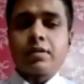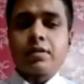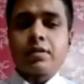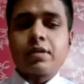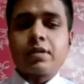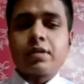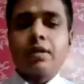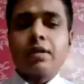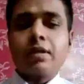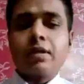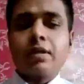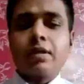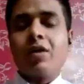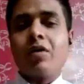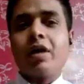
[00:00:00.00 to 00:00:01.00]
right now I
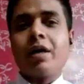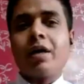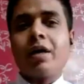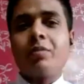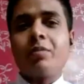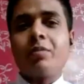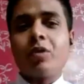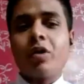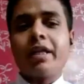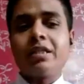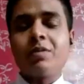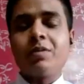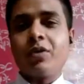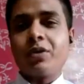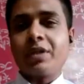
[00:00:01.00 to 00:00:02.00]
am not eligible for that,